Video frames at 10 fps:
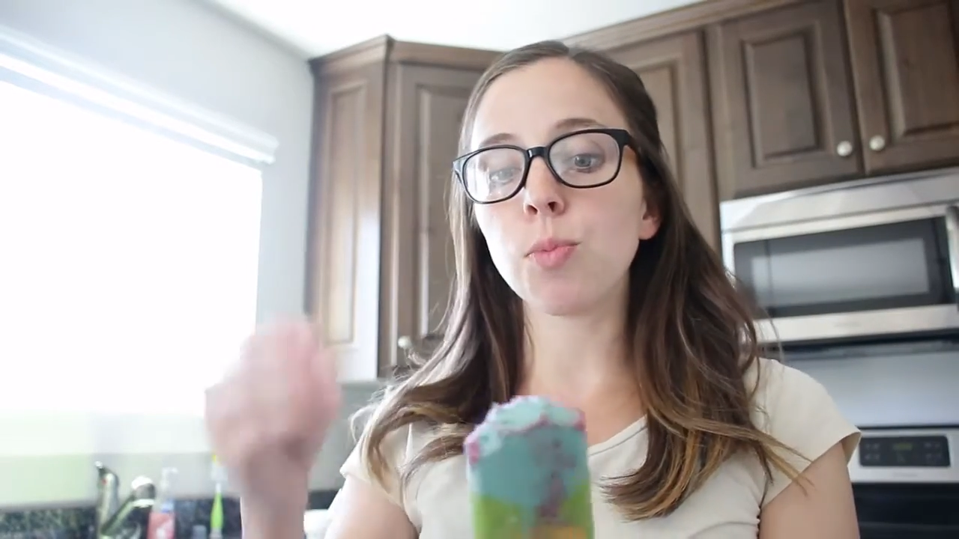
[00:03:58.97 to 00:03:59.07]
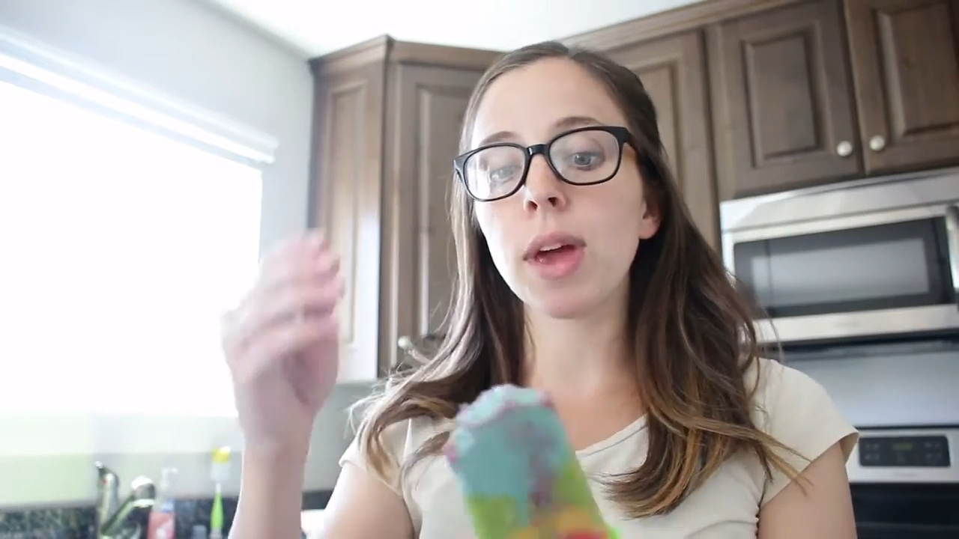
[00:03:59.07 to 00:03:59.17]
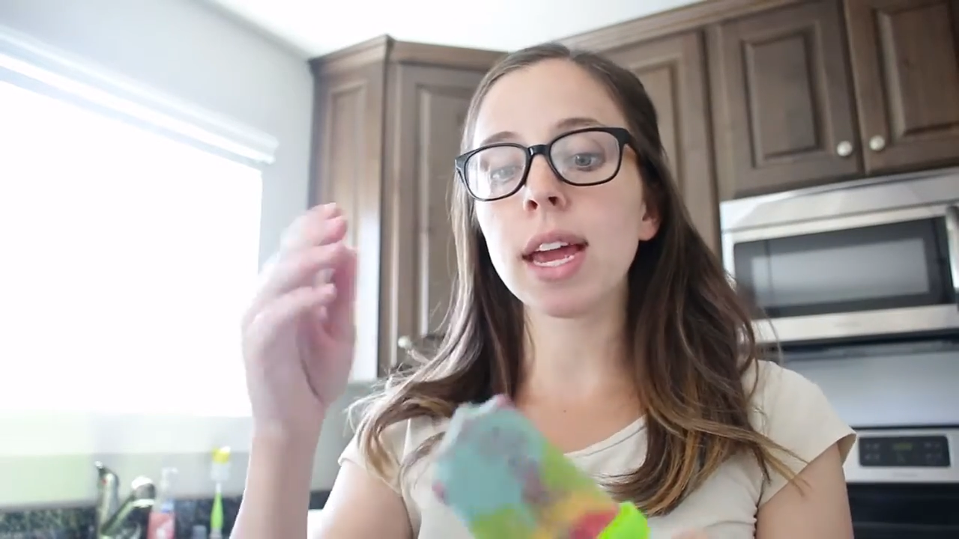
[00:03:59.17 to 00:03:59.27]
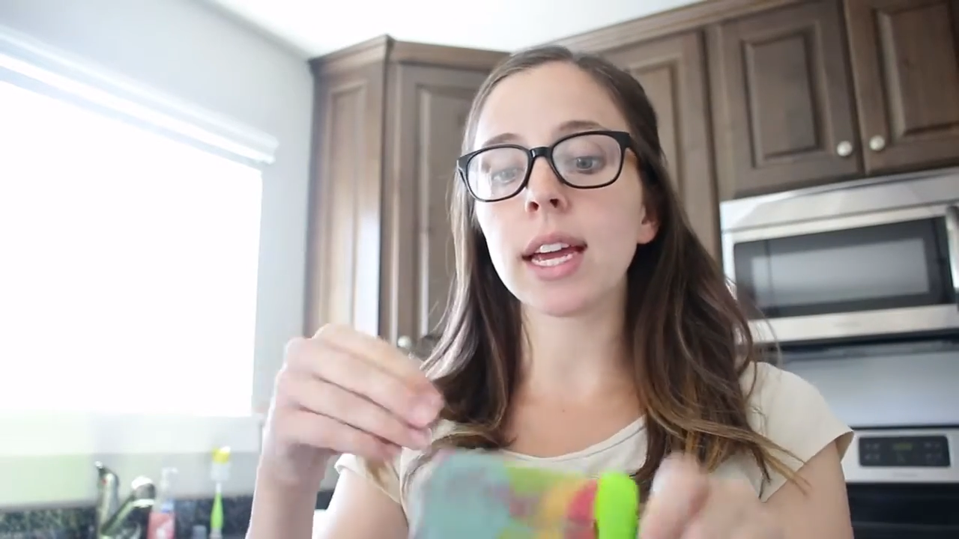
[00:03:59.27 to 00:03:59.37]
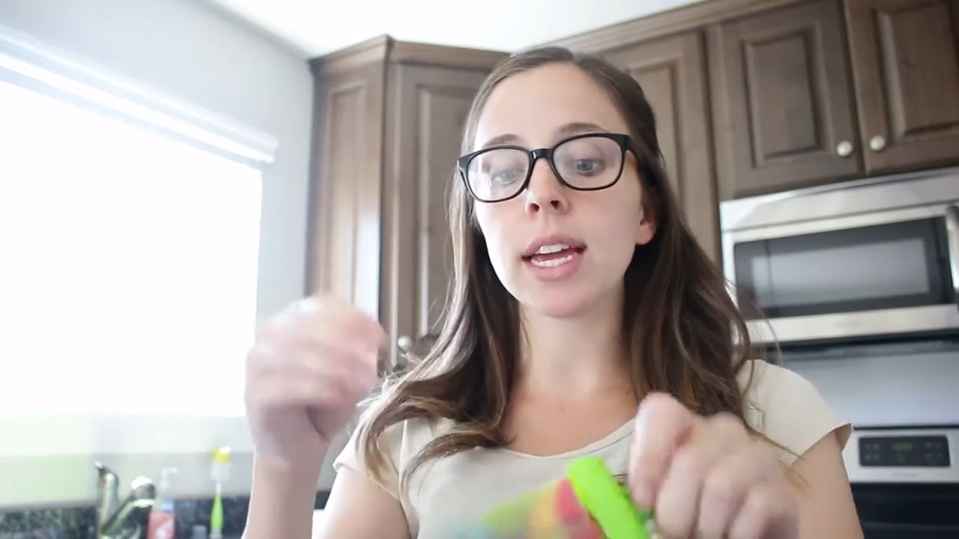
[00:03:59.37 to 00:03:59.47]
you
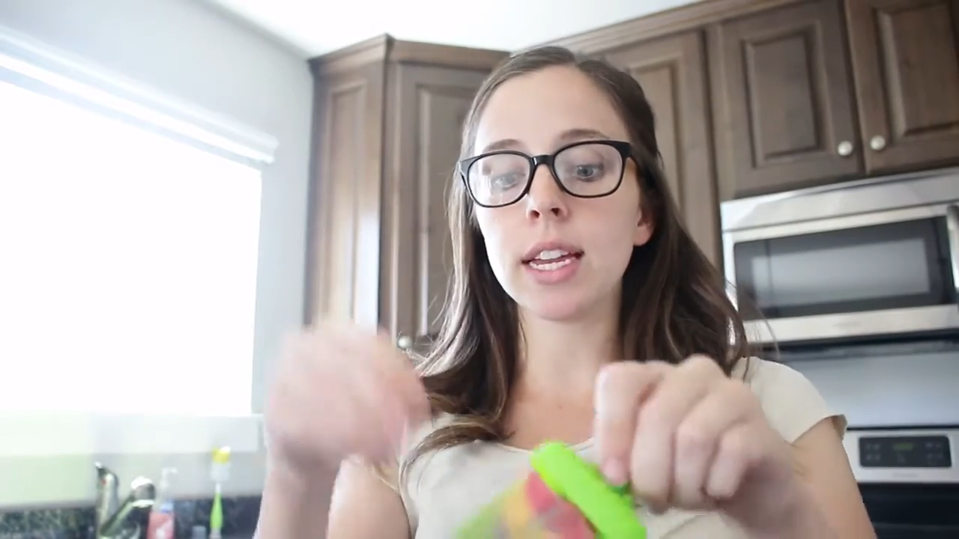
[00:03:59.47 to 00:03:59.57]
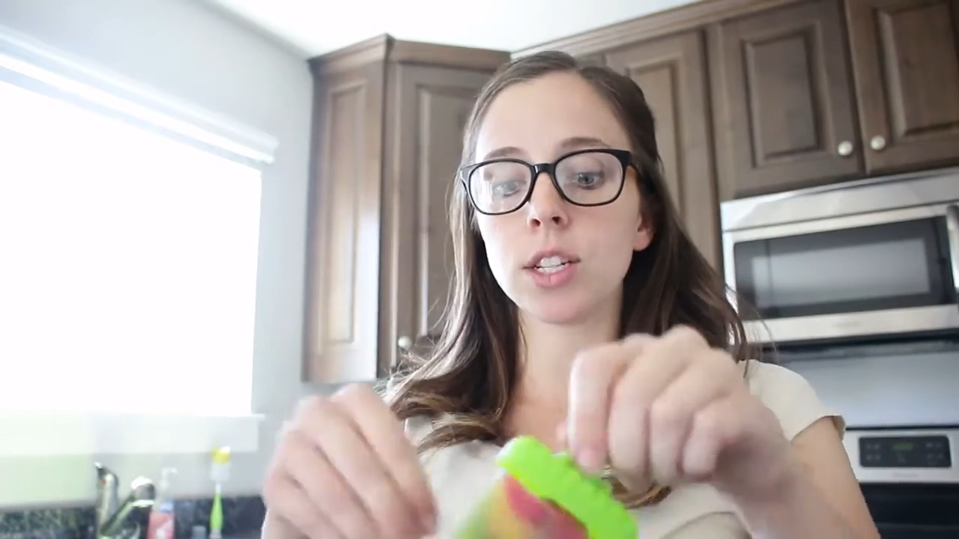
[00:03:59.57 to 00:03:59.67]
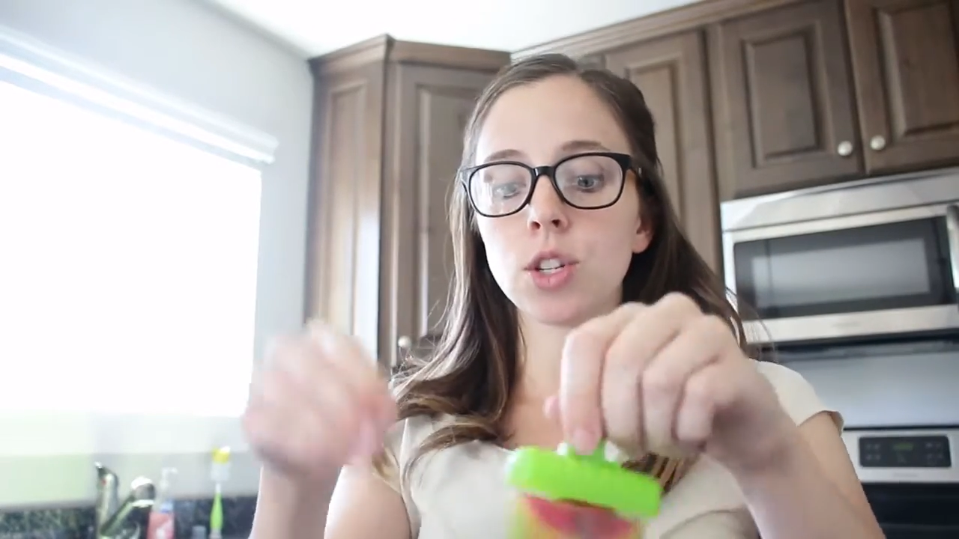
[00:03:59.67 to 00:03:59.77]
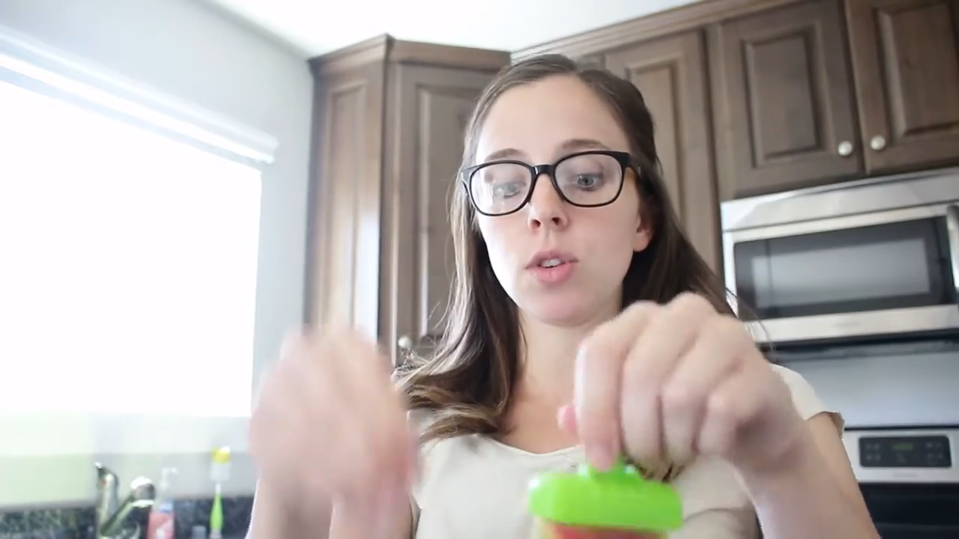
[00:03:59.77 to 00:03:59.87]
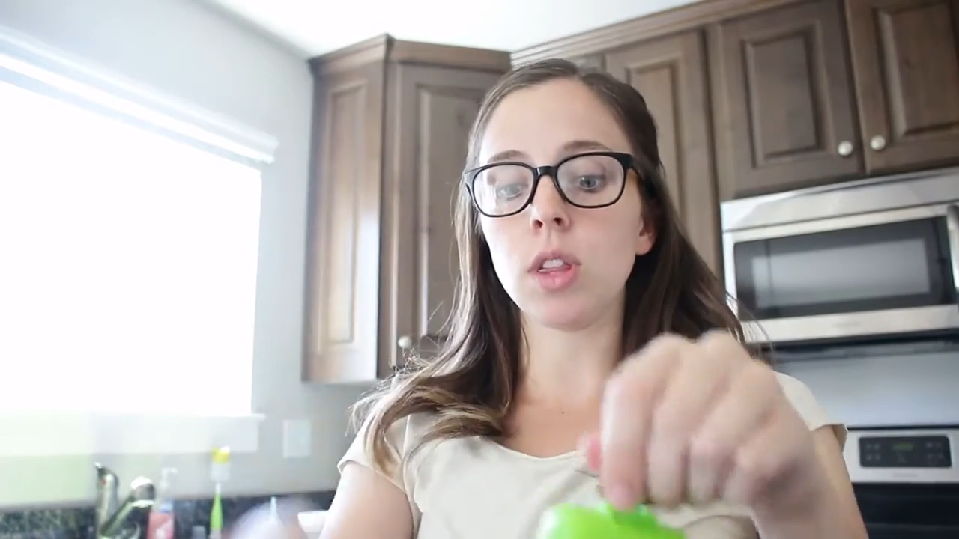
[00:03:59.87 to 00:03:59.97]
make
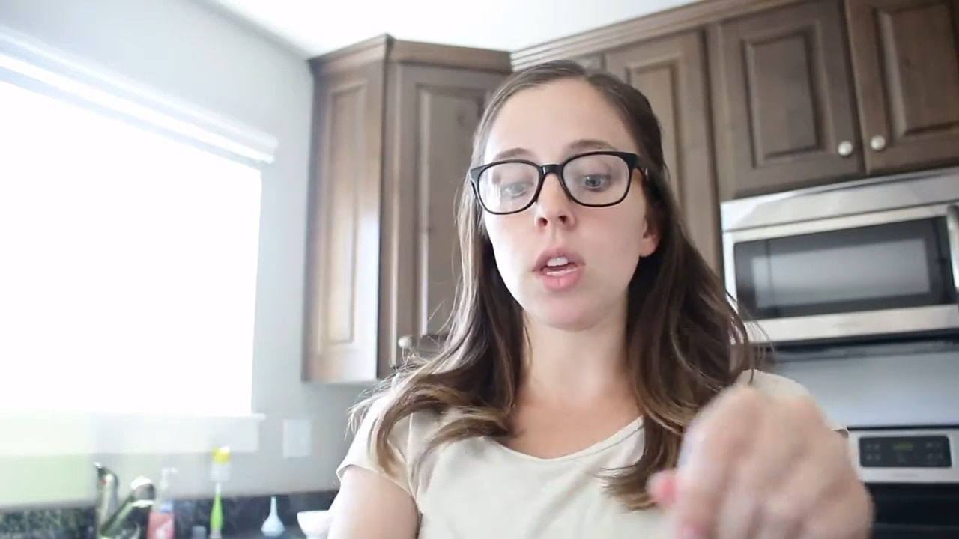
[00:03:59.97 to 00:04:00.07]
into